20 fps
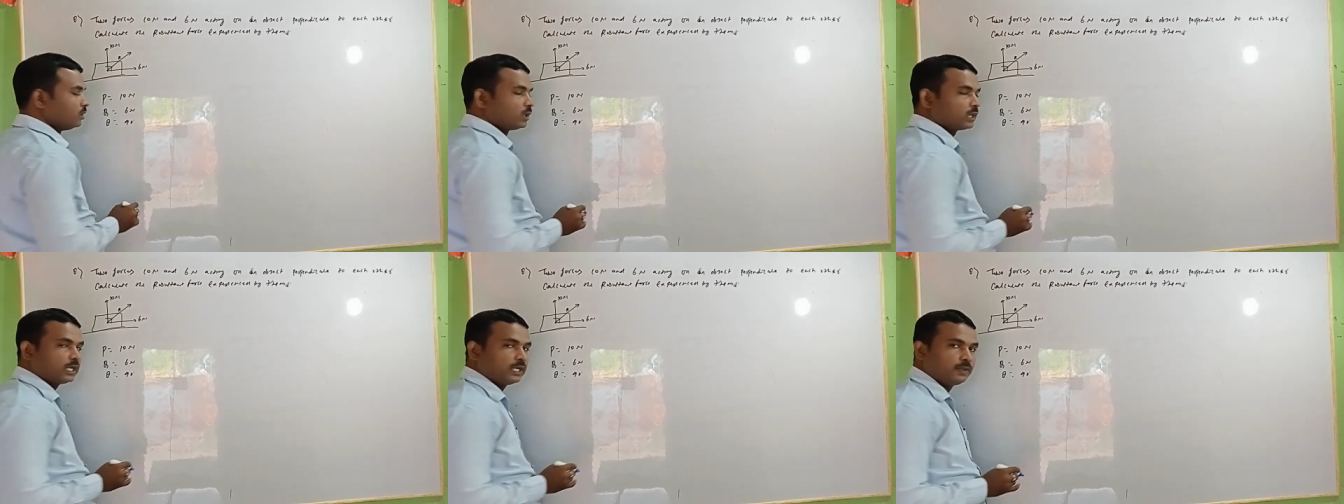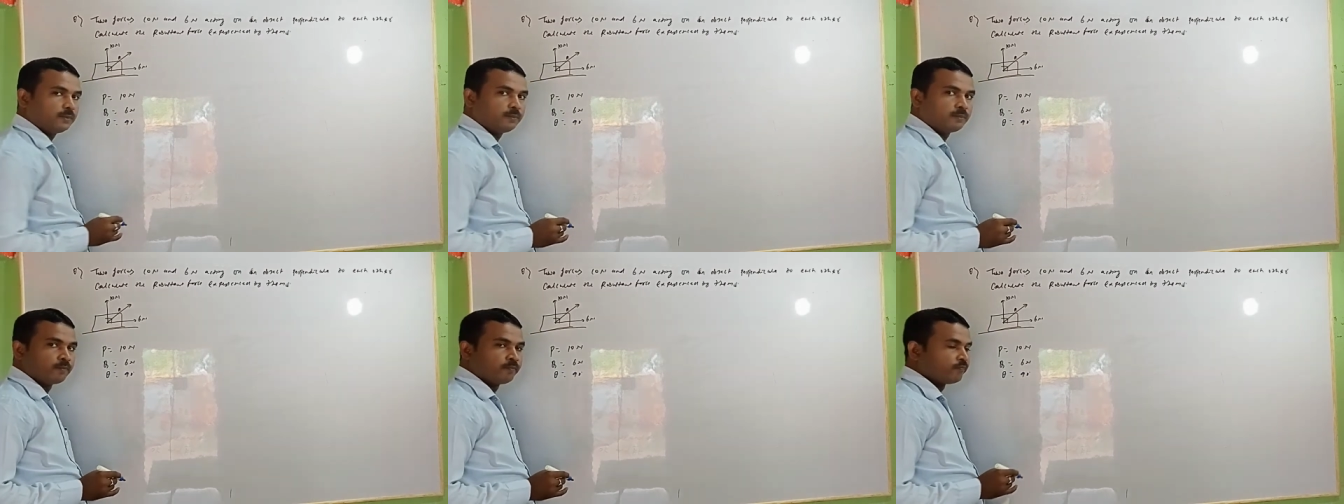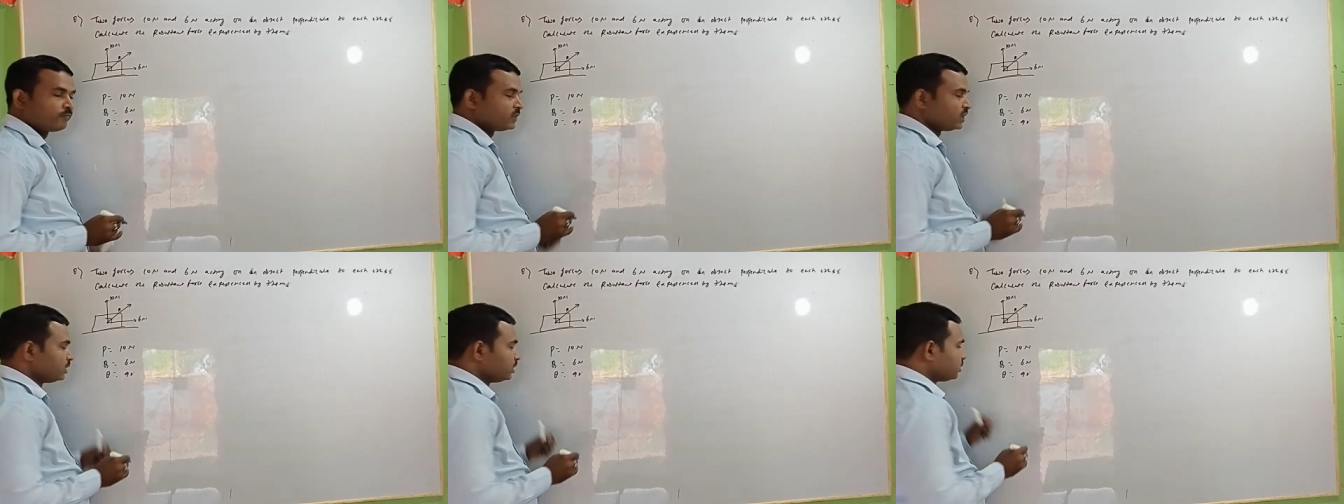Okay,
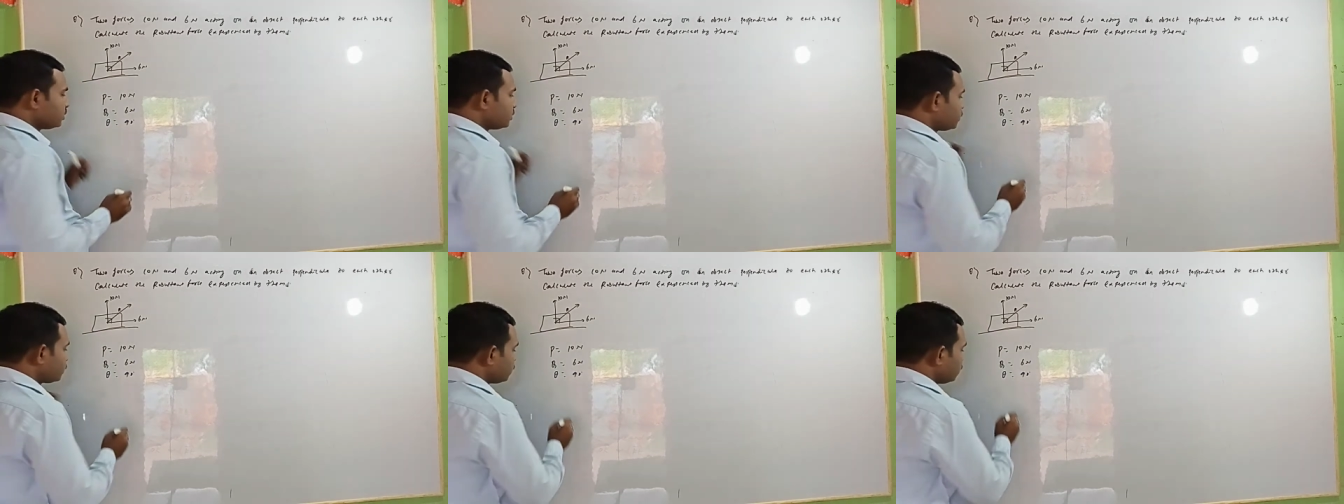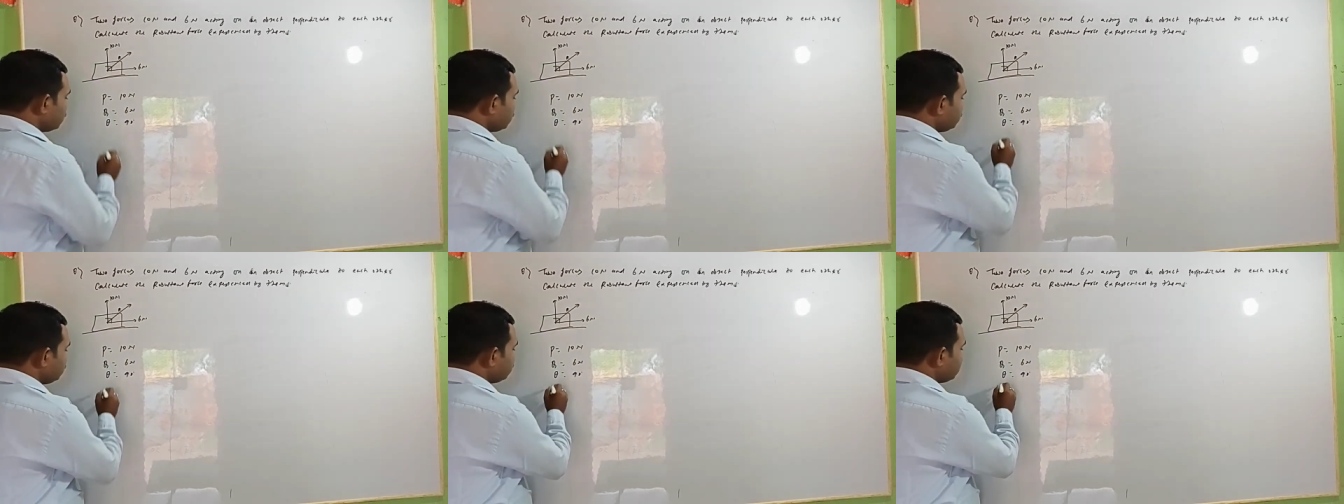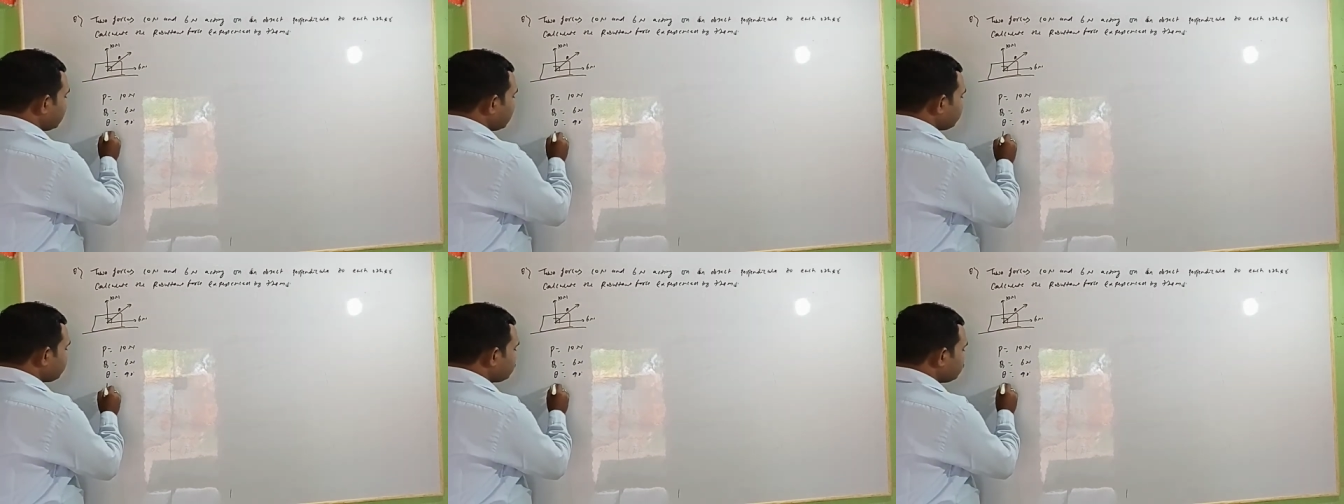so you
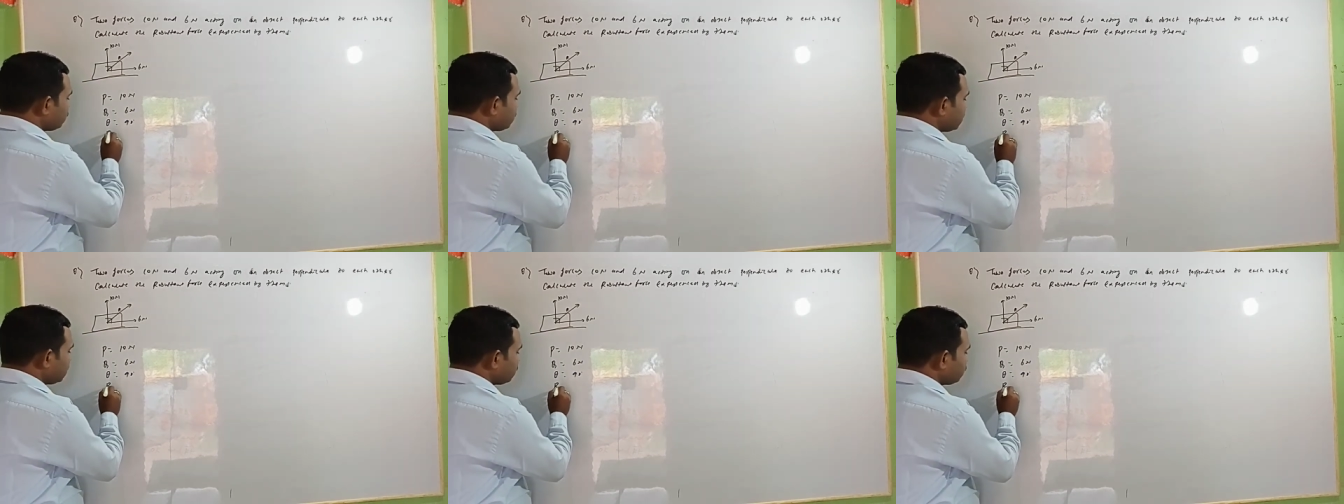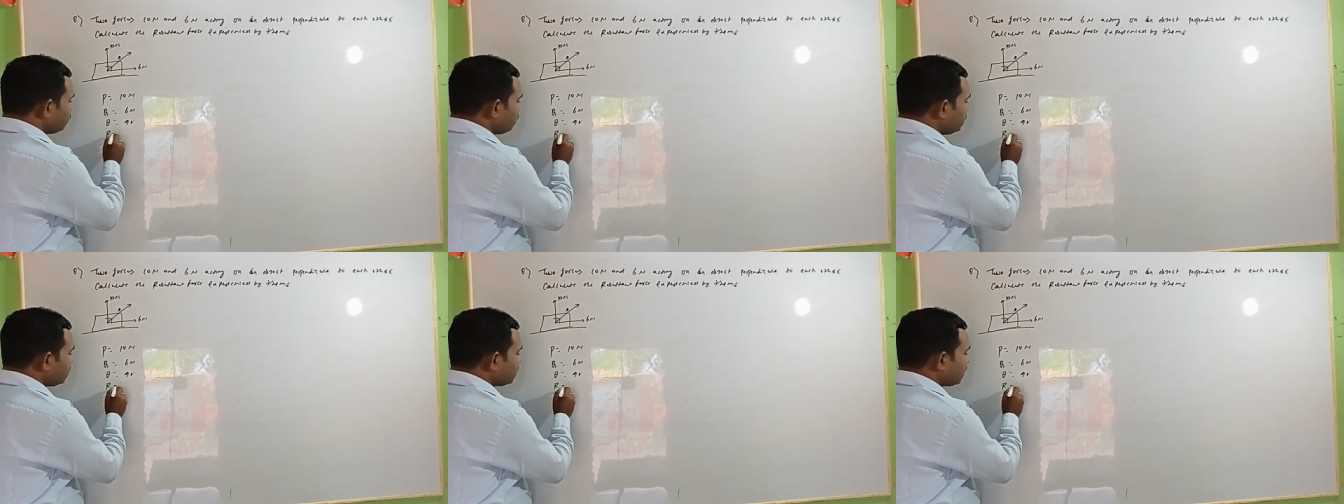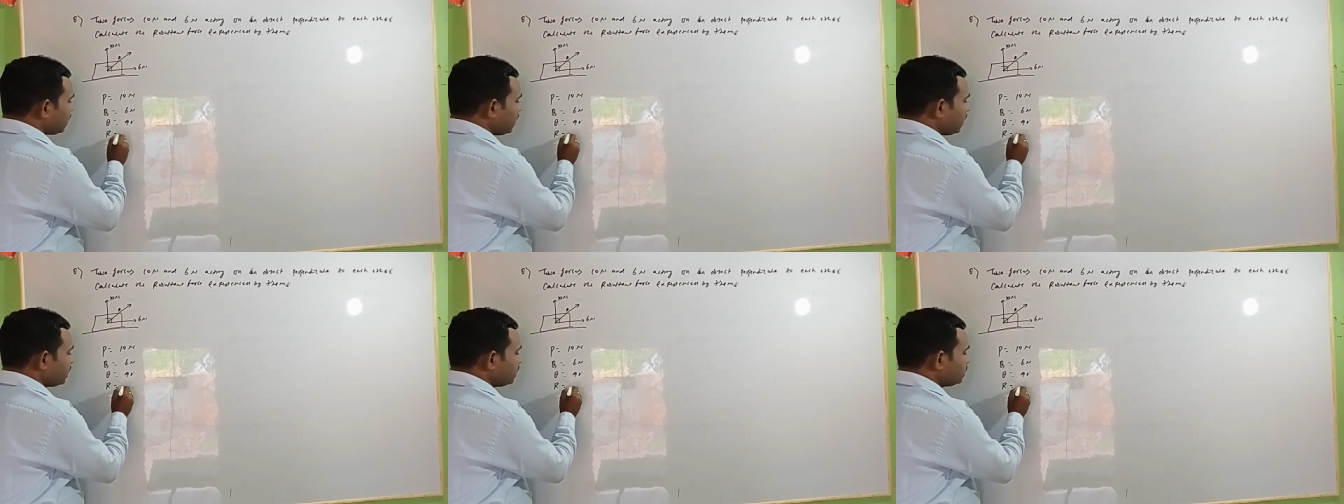have to calculate
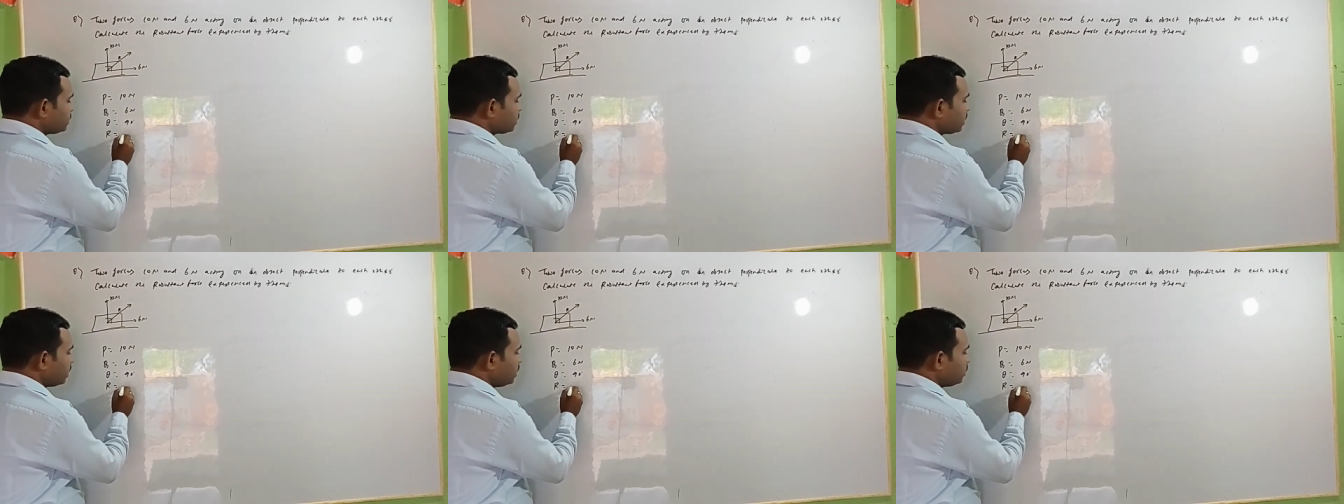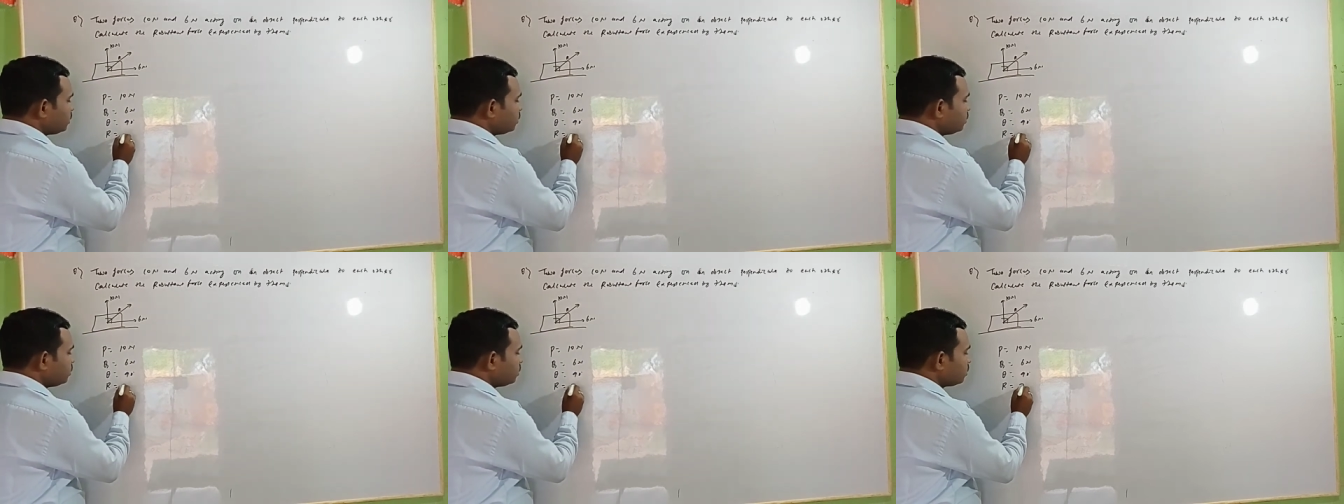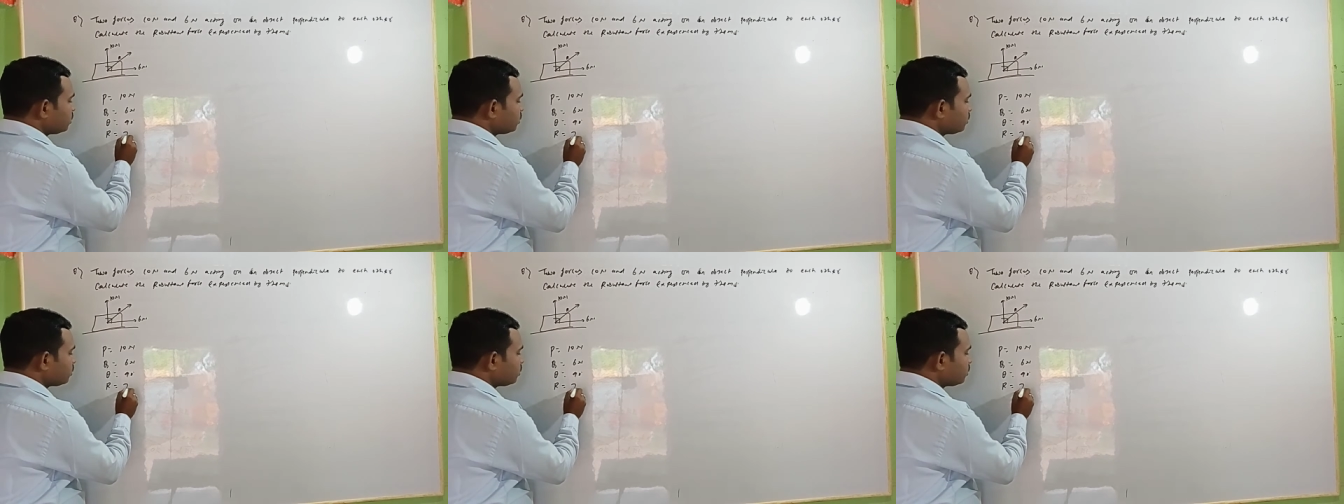R is equal to